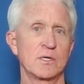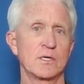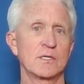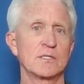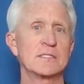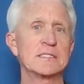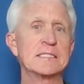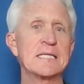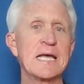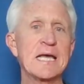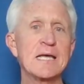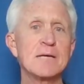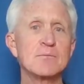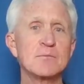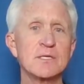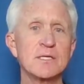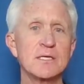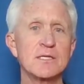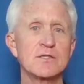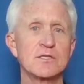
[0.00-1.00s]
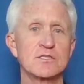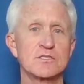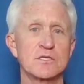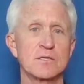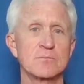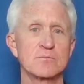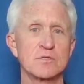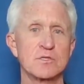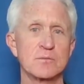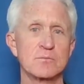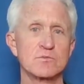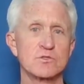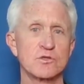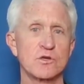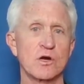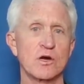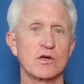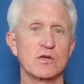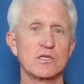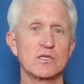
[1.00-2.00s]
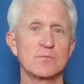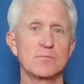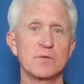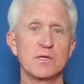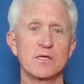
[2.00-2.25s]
Uh, namely, the symptoms are going